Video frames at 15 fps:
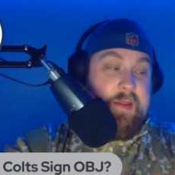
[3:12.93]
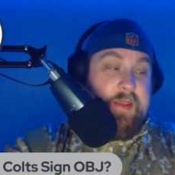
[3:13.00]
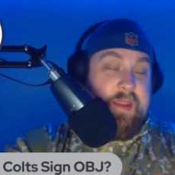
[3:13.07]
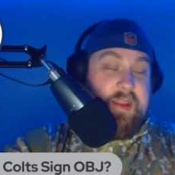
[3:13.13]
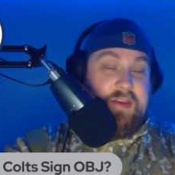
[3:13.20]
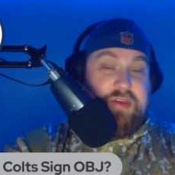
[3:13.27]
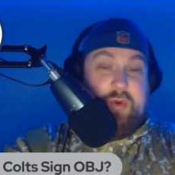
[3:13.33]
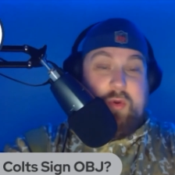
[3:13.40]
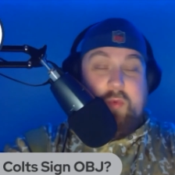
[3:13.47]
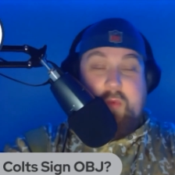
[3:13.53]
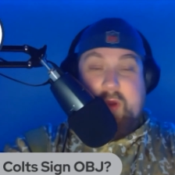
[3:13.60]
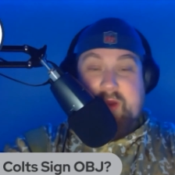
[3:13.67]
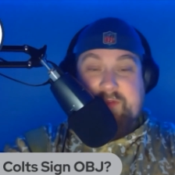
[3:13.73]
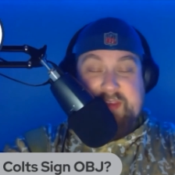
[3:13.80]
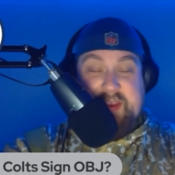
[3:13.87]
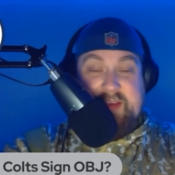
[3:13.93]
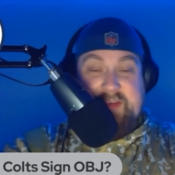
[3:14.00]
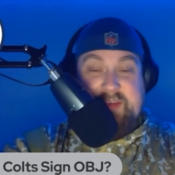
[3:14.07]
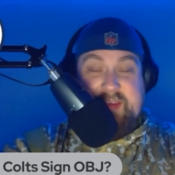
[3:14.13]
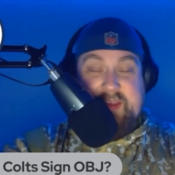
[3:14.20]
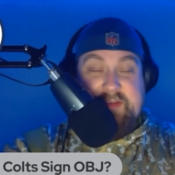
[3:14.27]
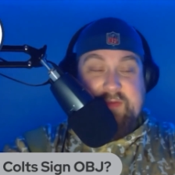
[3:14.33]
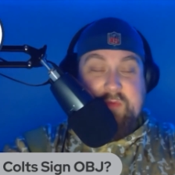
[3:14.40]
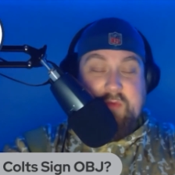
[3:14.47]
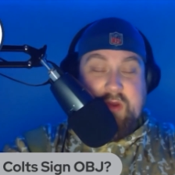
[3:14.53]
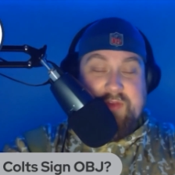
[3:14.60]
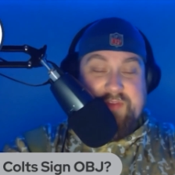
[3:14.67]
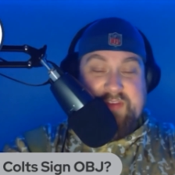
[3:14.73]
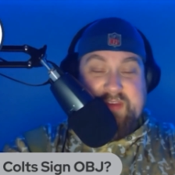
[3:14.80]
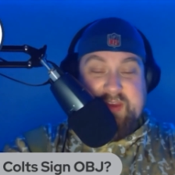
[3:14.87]
He tore one of his ACLs and one
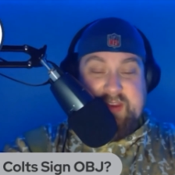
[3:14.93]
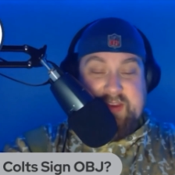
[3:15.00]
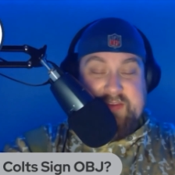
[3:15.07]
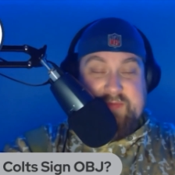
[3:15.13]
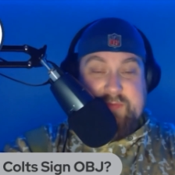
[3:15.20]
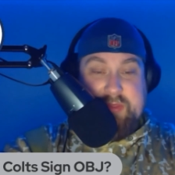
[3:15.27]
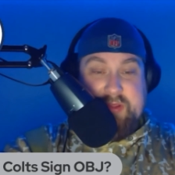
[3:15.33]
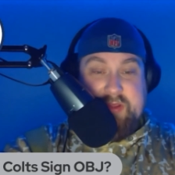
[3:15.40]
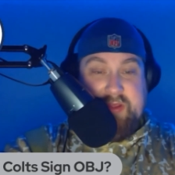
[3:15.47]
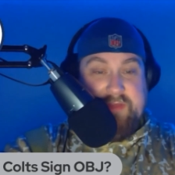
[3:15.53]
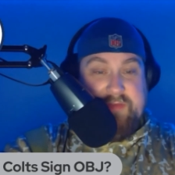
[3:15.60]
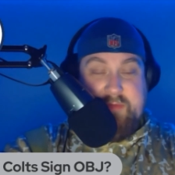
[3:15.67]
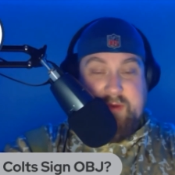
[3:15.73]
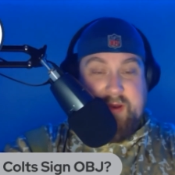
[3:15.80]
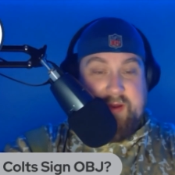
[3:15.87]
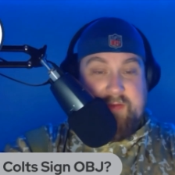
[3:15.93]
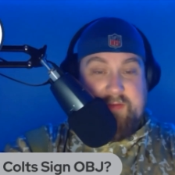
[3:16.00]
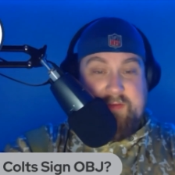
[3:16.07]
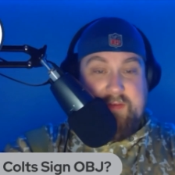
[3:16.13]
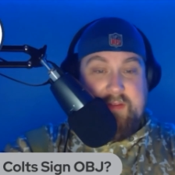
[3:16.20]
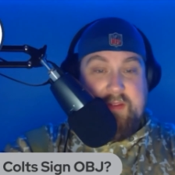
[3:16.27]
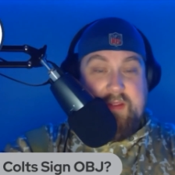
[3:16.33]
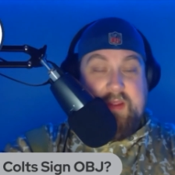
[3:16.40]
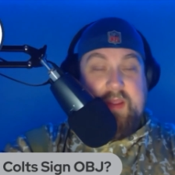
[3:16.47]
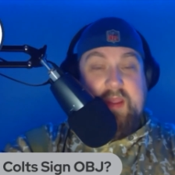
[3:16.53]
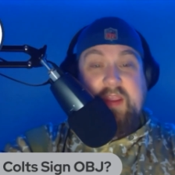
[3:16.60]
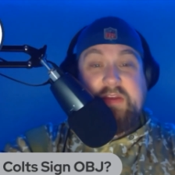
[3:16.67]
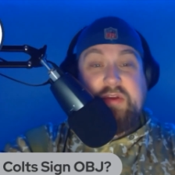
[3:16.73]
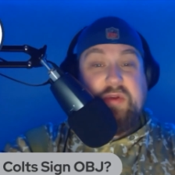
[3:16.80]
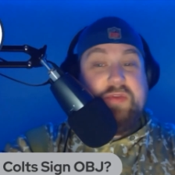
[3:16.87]
of his knees with the Cleveland Browns.
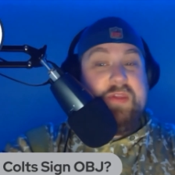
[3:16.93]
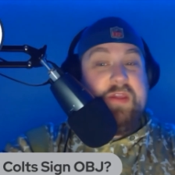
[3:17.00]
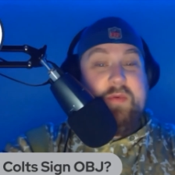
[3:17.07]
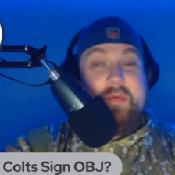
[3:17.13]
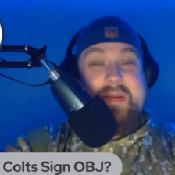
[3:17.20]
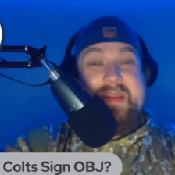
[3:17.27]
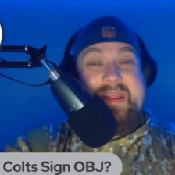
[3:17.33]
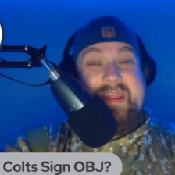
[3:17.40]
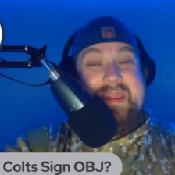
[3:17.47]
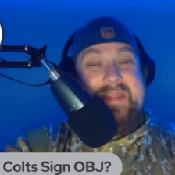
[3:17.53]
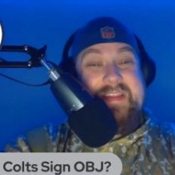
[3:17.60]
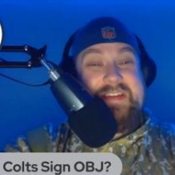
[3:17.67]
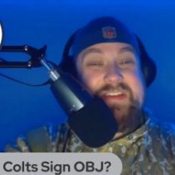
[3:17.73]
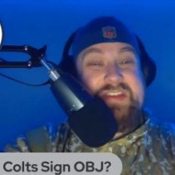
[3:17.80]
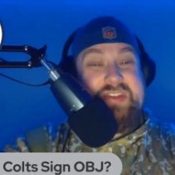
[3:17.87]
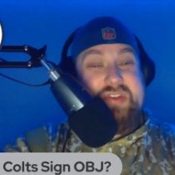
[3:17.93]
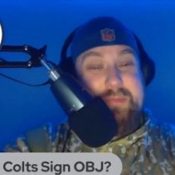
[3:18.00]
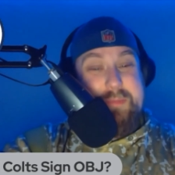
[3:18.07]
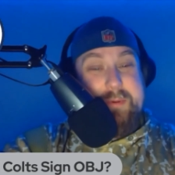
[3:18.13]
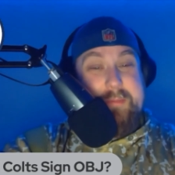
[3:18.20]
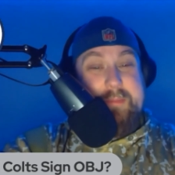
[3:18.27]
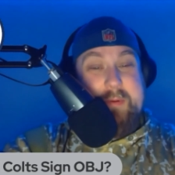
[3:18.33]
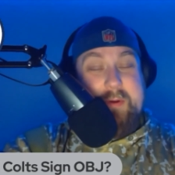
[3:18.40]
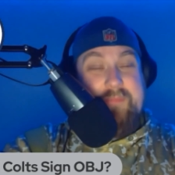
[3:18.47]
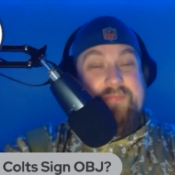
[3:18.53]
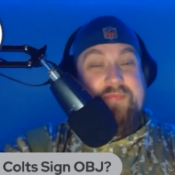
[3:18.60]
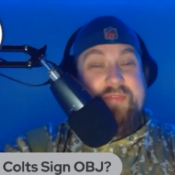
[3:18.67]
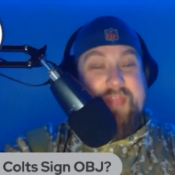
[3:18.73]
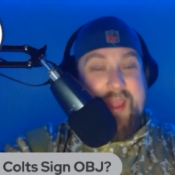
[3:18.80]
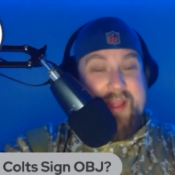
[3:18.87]
He tore the other one in the Super Bowl.
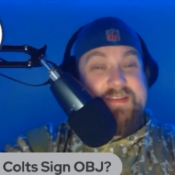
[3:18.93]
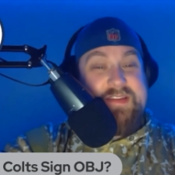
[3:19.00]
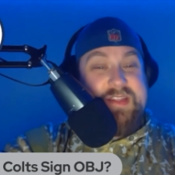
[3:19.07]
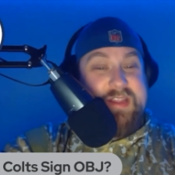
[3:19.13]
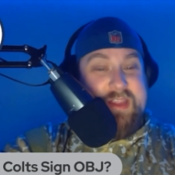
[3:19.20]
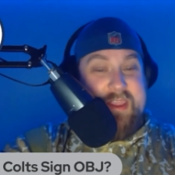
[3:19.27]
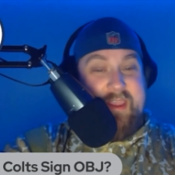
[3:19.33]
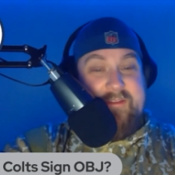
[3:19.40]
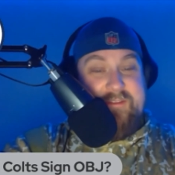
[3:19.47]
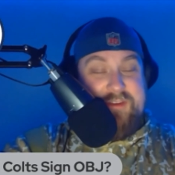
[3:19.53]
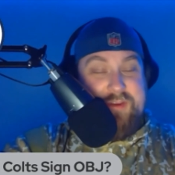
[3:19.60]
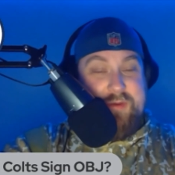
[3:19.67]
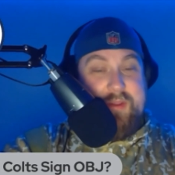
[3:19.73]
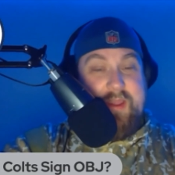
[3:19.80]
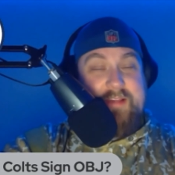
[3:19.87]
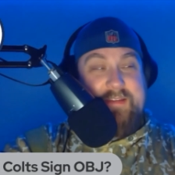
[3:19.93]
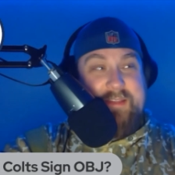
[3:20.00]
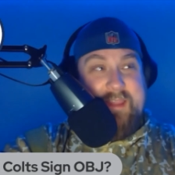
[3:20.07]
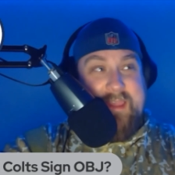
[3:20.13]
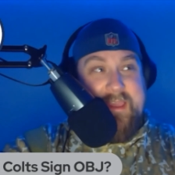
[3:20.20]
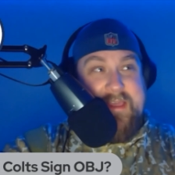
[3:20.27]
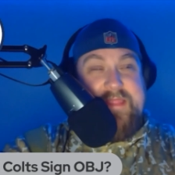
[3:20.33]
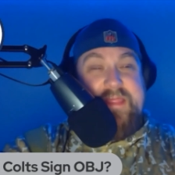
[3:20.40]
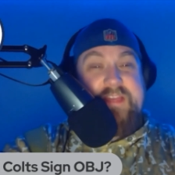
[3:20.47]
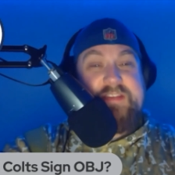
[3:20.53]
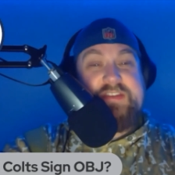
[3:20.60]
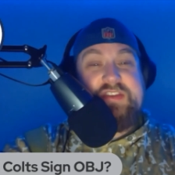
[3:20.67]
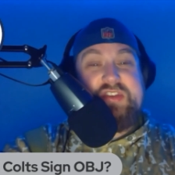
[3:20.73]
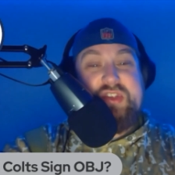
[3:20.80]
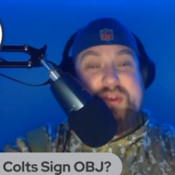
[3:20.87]
That's the catch, you guys, in the
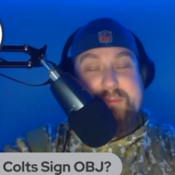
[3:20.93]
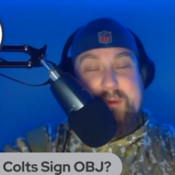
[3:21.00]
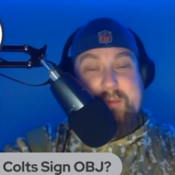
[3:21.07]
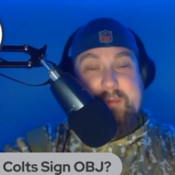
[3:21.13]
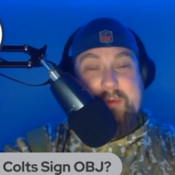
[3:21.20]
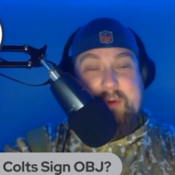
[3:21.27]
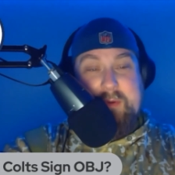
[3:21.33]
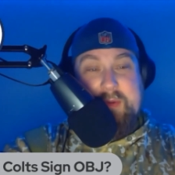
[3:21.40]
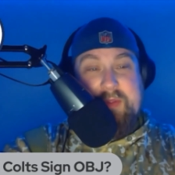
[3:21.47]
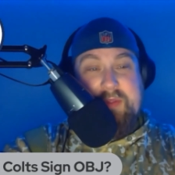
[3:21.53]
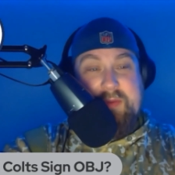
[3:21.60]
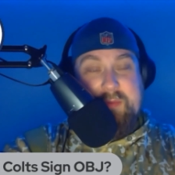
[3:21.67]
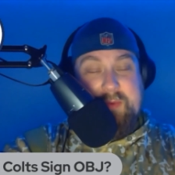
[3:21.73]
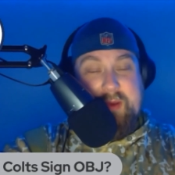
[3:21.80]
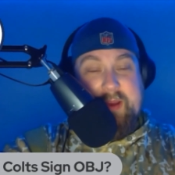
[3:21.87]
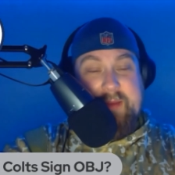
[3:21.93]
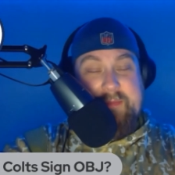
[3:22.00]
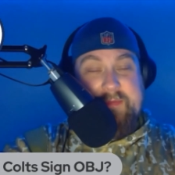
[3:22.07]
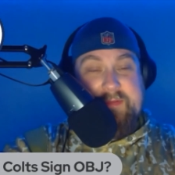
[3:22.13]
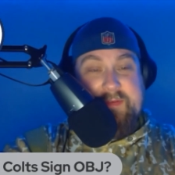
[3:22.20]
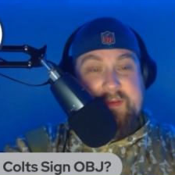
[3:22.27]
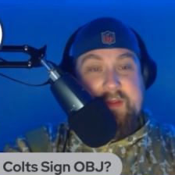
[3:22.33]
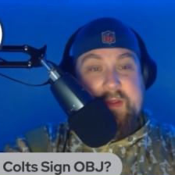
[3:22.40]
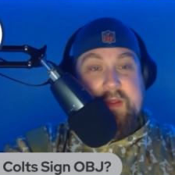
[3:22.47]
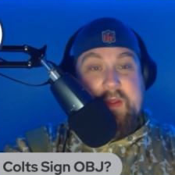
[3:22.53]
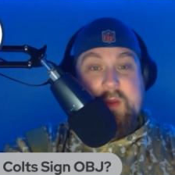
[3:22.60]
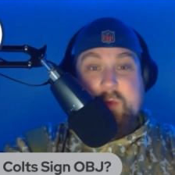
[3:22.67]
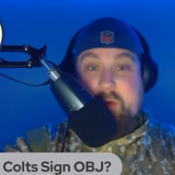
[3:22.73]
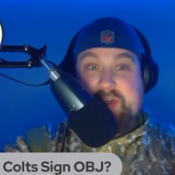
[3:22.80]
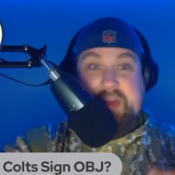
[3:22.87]
Super Bowl with the Rams,
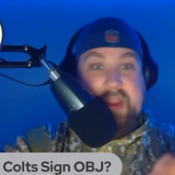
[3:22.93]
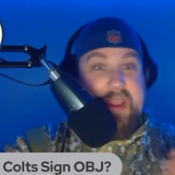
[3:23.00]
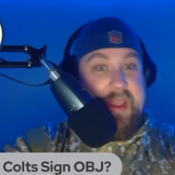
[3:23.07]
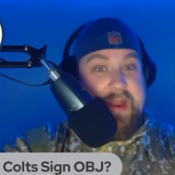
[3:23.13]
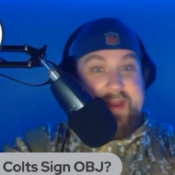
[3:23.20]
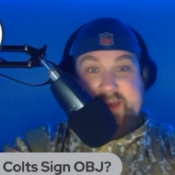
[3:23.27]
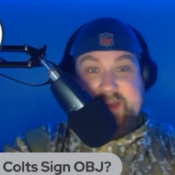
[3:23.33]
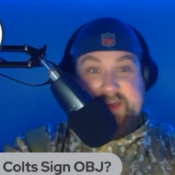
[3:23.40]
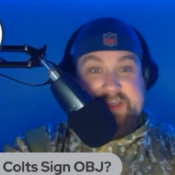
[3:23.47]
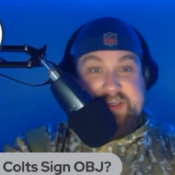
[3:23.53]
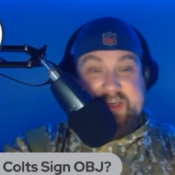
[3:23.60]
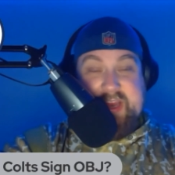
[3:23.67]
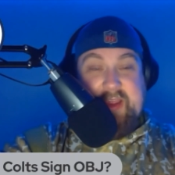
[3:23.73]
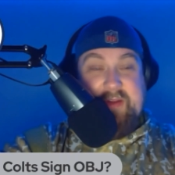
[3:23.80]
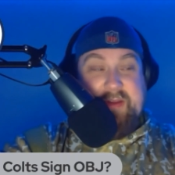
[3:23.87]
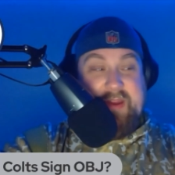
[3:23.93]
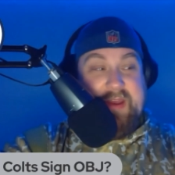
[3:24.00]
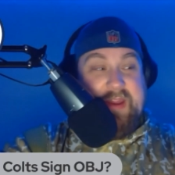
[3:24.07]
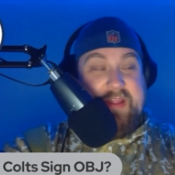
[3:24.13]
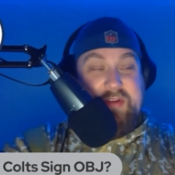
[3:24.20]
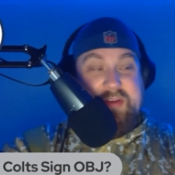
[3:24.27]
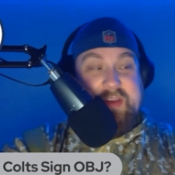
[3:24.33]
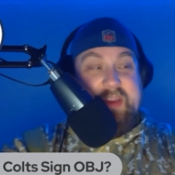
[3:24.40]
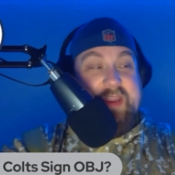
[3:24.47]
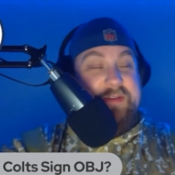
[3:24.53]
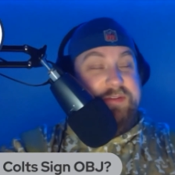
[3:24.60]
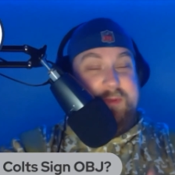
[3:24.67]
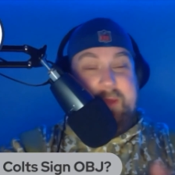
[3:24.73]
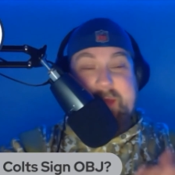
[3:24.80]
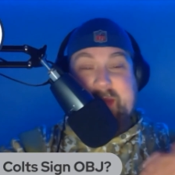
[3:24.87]
which he had a touchdown and he looked like he
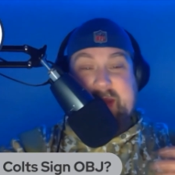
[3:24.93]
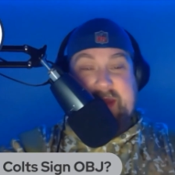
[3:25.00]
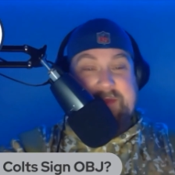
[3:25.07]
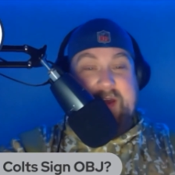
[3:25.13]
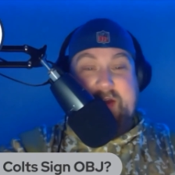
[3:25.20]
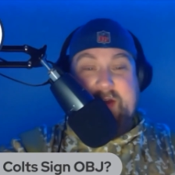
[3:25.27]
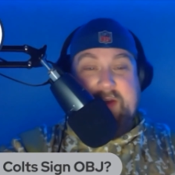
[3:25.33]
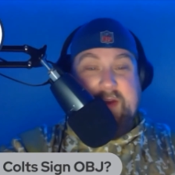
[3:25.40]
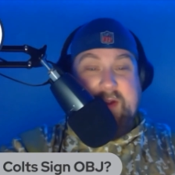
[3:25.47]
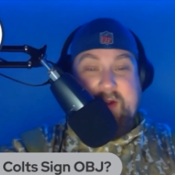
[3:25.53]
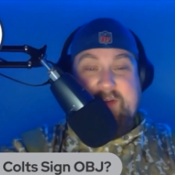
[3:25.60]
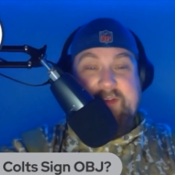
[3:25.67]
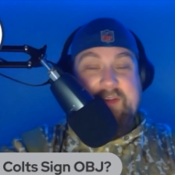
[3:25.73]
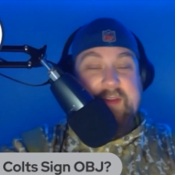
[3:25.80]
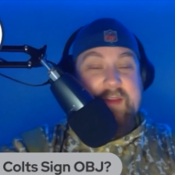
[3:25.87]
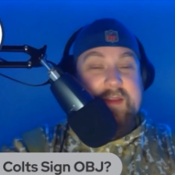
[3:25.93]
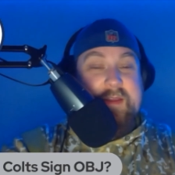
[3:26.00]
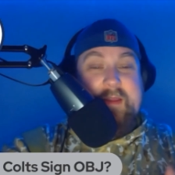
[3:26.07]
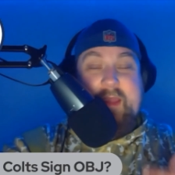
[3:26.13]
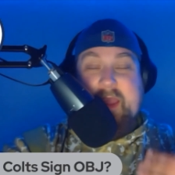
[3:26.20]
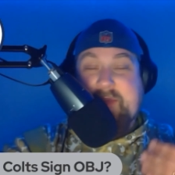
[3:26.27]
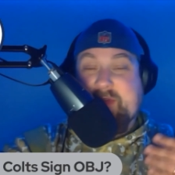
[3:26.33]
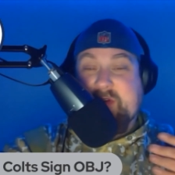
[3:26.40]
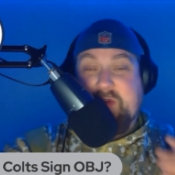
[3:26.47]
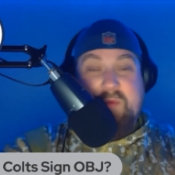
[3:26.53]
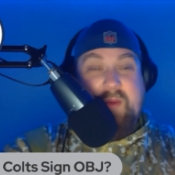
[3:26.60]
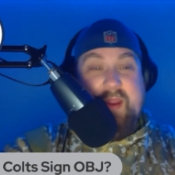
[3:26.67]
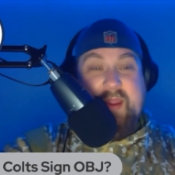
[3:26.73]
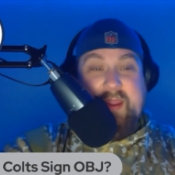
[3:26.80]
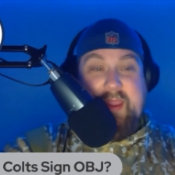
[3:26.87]
was probably going to have 100 yards, have a
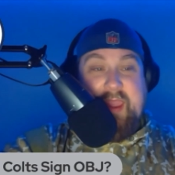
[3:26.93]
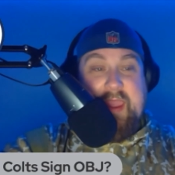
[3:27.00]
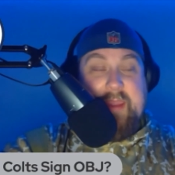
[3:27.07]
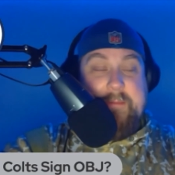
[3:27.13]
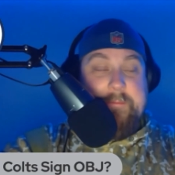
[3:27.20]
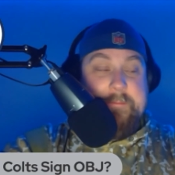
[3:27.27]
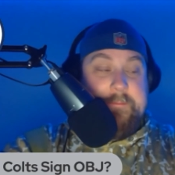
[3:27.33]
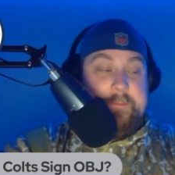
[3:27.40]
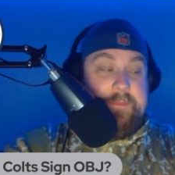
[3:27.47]
great game.